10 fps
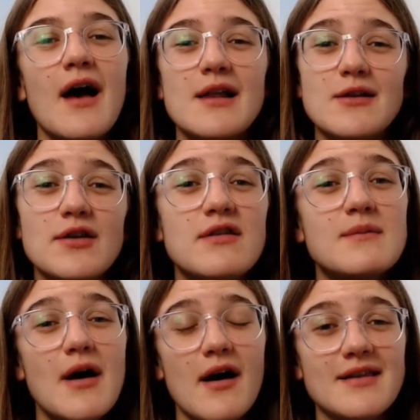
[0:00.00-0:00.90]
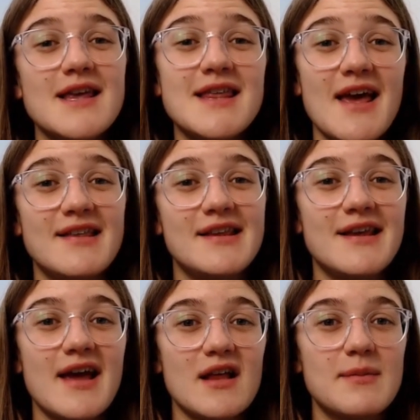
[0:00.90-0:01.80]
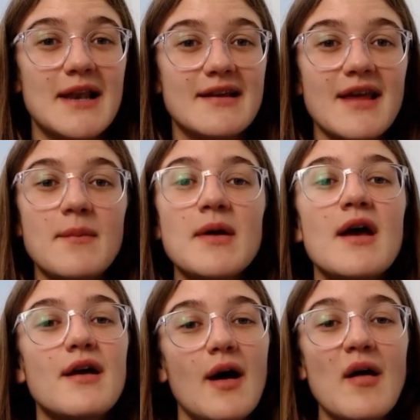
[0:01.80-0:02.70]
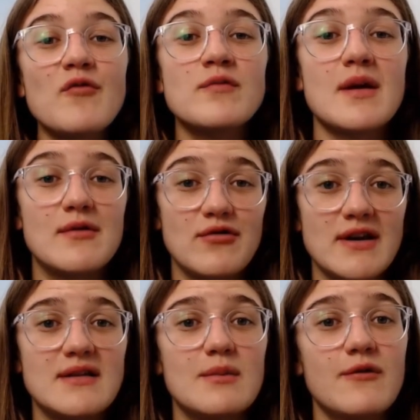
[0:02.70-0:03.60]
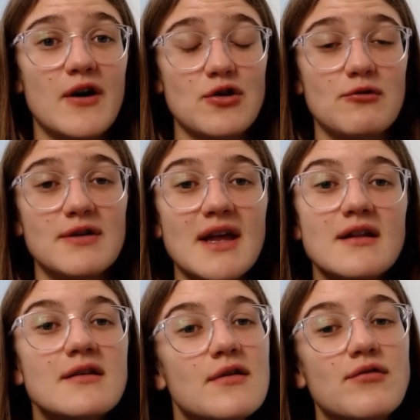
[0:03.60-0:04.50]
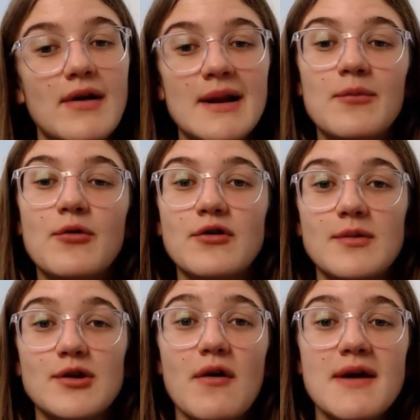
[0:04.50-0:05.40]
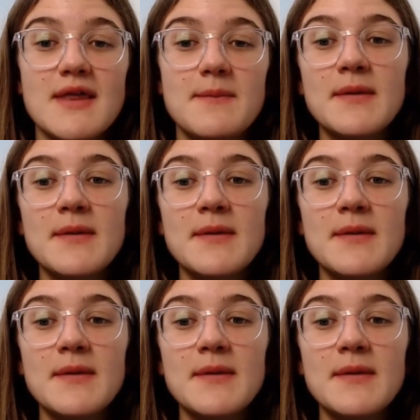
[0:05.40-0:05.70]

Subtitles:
A lot of the marks in the ACCA SBL exam come from demonstrating these professional skills, so it's really important to be showing them.